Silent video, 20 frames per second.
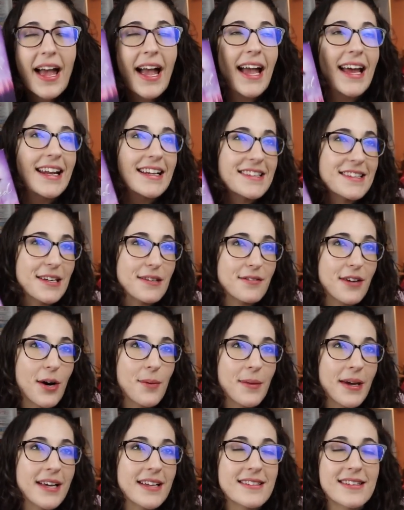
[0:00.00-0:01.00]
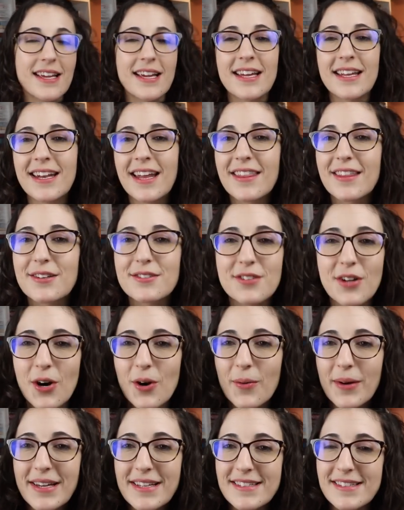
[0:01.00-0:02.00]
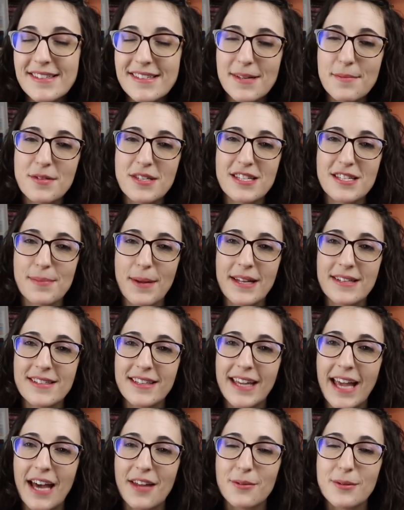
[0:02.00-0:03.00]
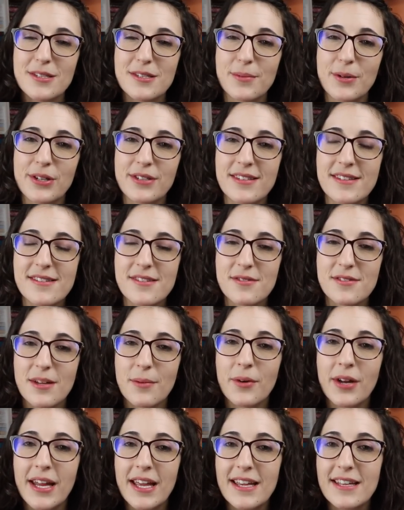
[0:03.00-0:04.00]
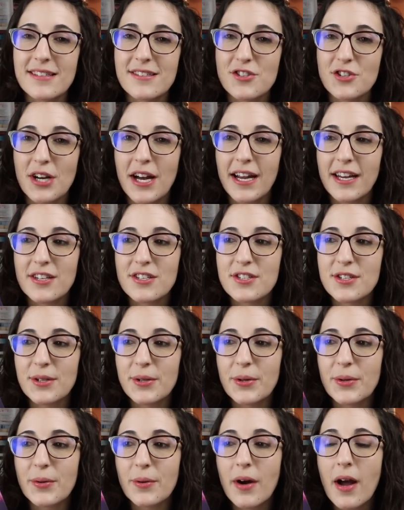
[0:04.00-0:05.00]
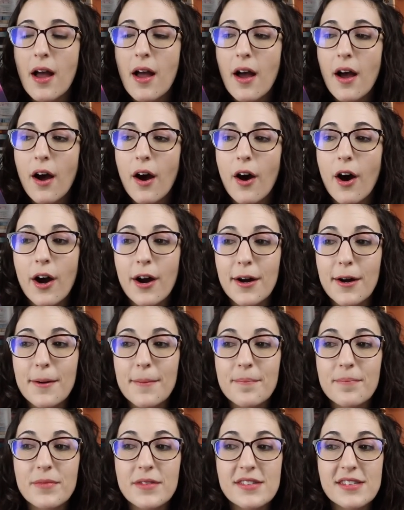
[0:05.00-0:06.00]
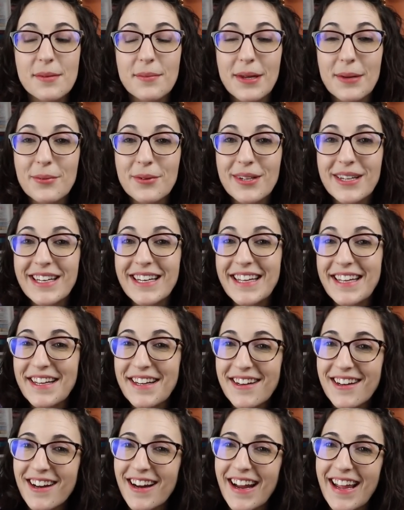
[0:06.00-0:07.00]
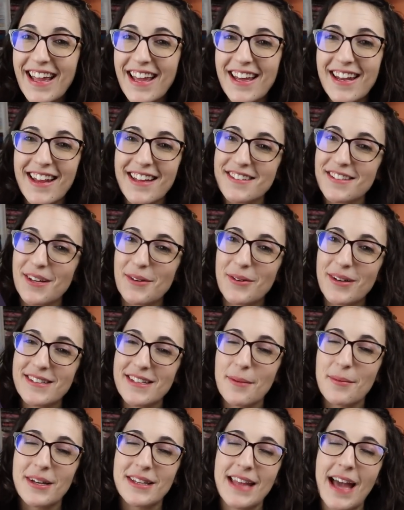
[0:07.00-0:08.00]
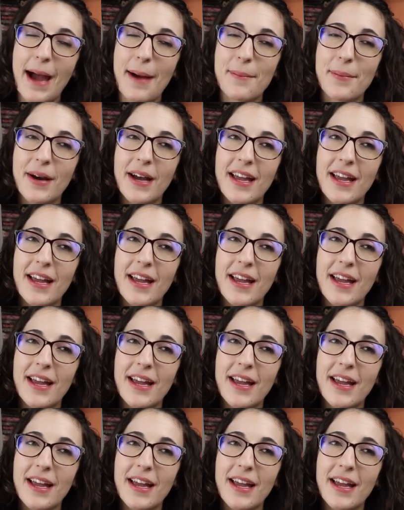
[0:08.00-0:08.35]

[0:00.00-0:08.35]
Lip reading: And it's their romance, and there's always some suspense in Catherine's books, so someone is trying to harm some people in here, and that's all I want to say about that.